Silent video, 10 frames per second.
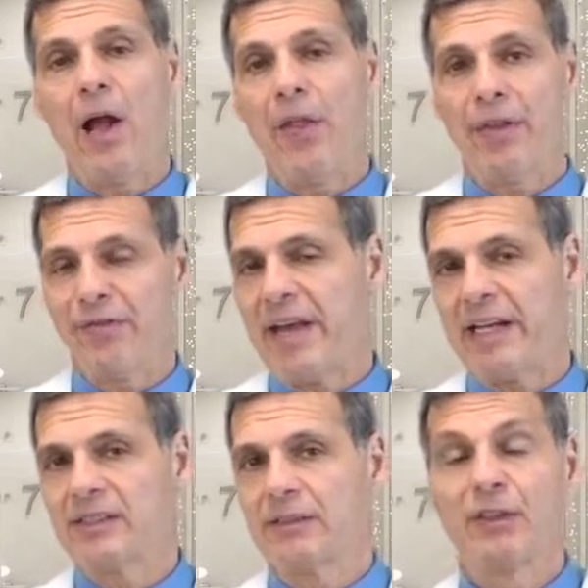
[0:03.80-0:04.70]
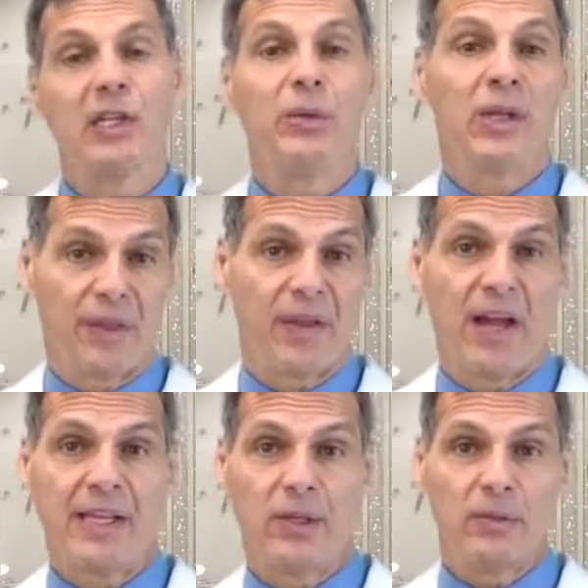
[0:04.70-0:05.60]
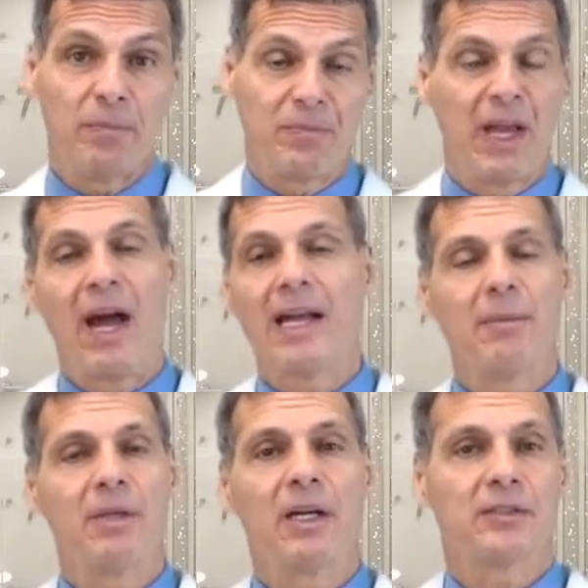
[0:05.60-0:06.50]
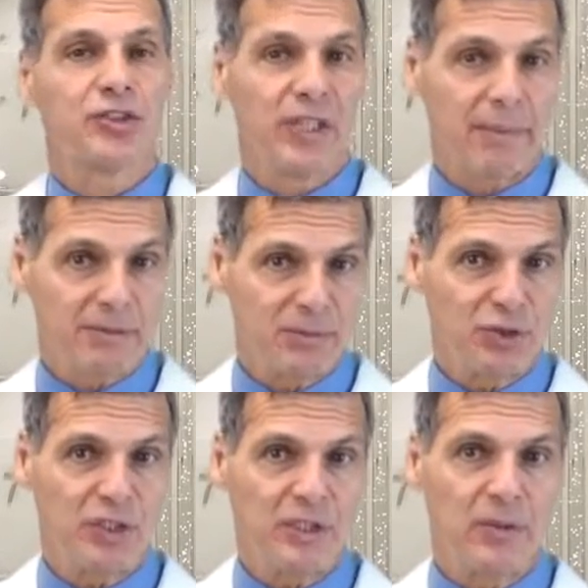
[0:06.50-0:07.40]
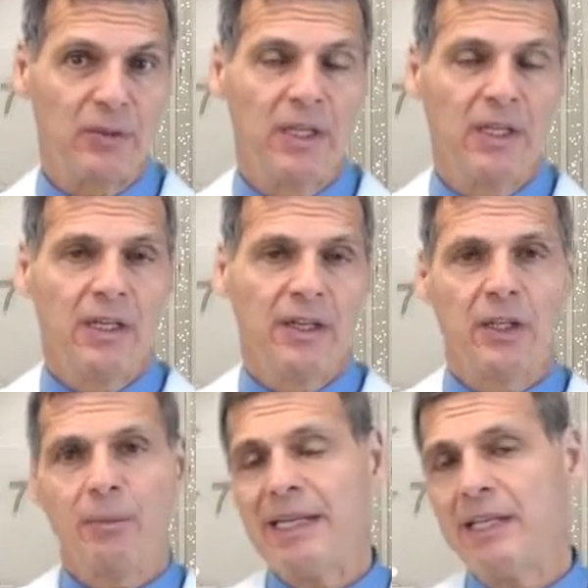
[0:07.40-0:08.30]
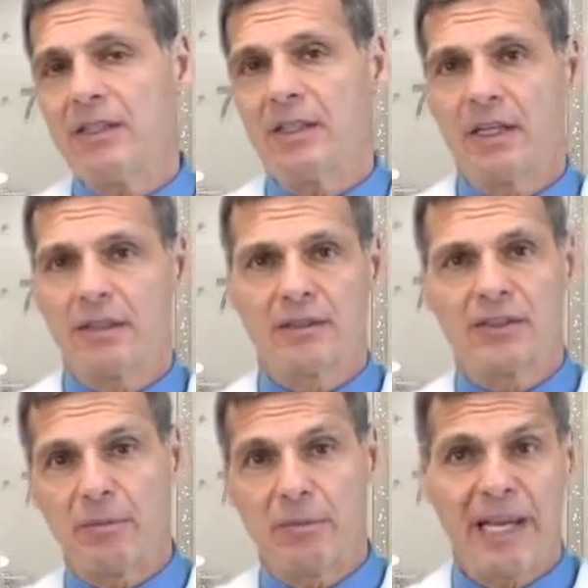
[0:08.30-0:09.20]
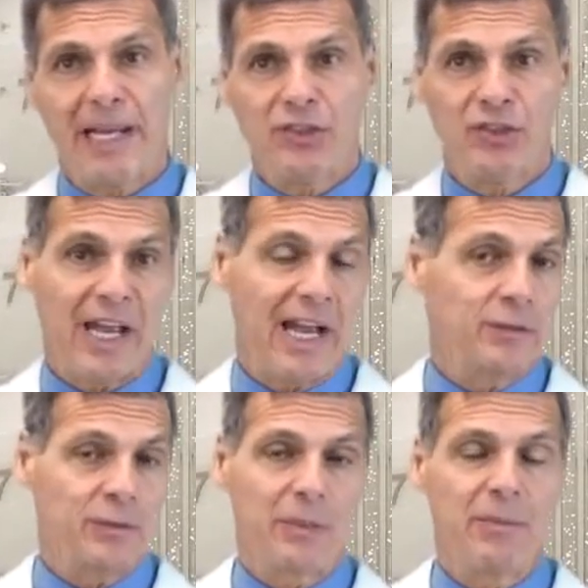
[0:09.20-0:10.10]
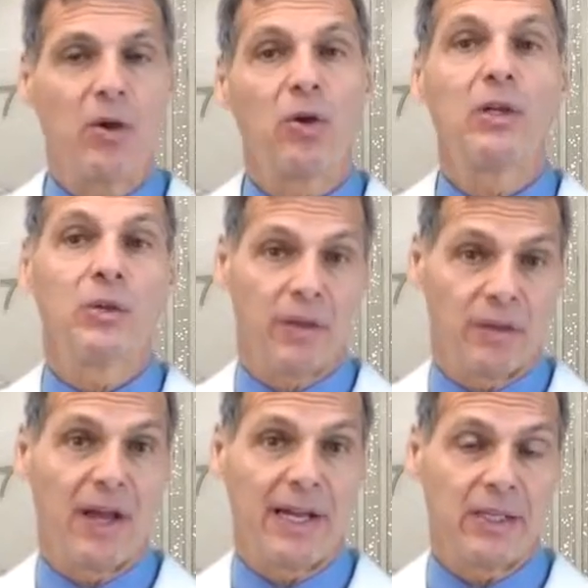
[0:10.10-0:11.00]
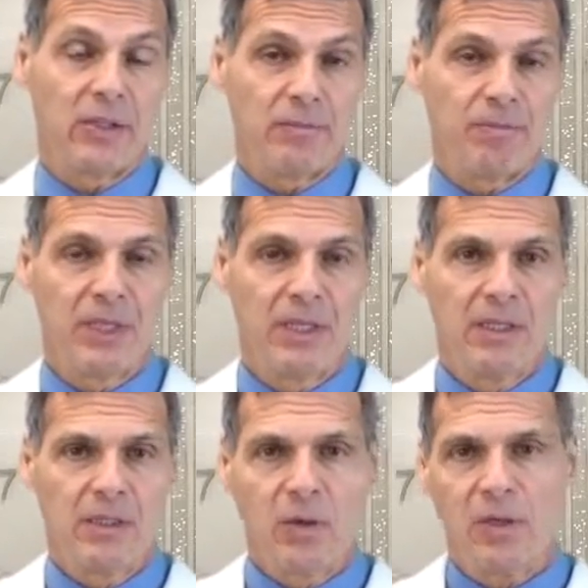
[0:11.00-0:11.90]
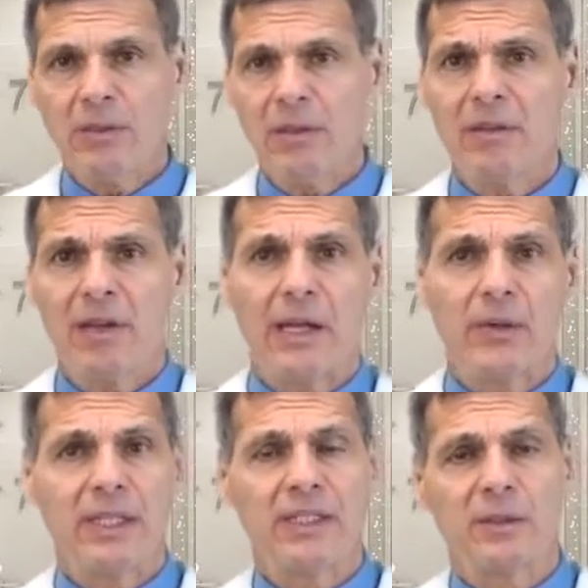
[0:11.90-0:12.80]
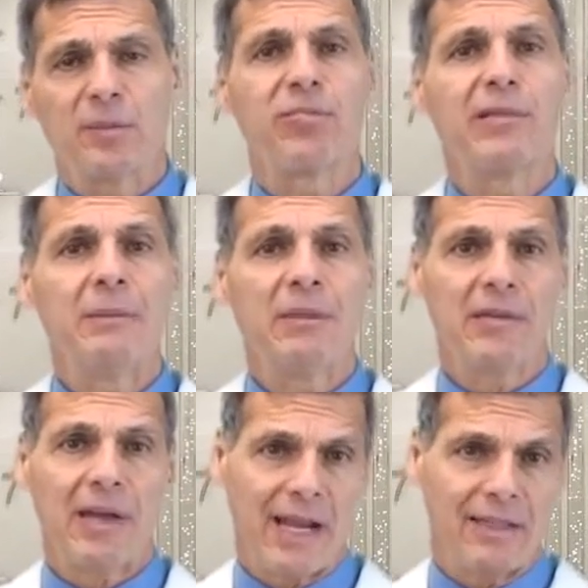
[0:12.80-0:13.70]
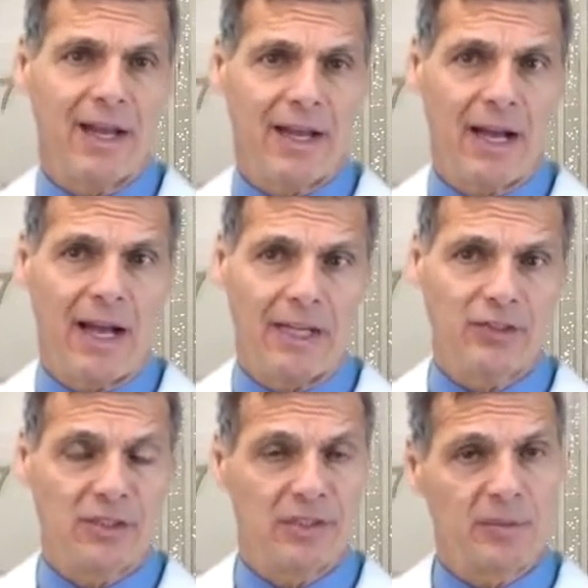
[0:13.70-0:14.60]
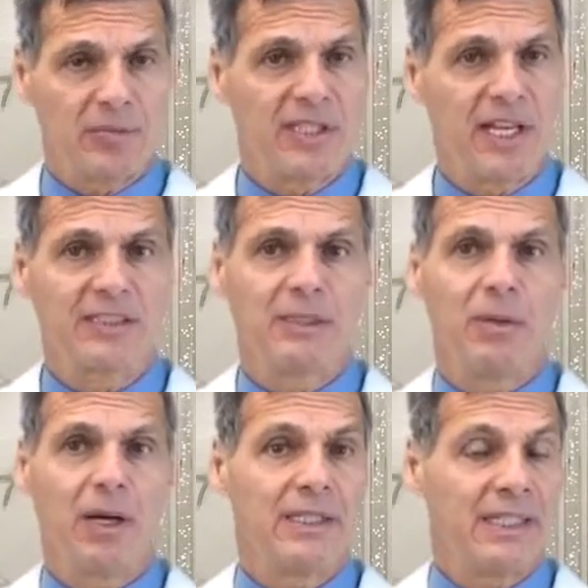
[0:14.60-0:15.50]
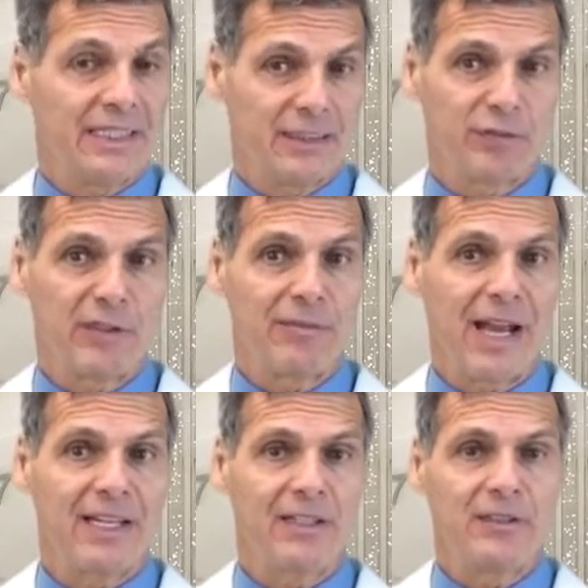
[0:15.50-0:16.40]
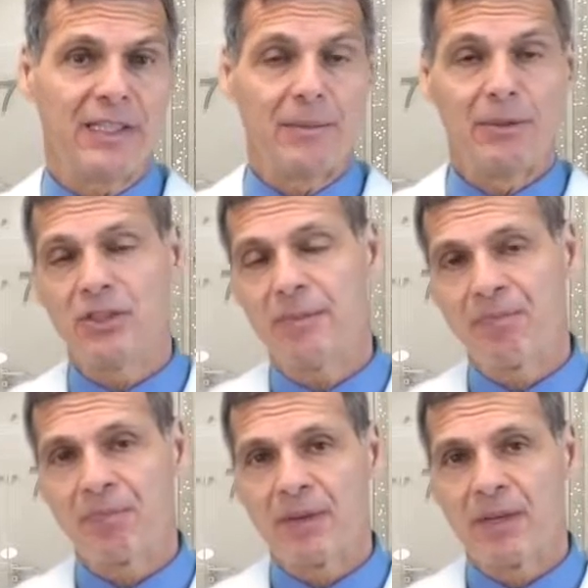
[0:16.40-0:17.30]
Health effects of glutathione. Hi, I'm Dr. James Meschino. You know, many doctors and patients ask me about glutathione. Well, glutathione is a premier antioxidant that protects the body against free radical damage.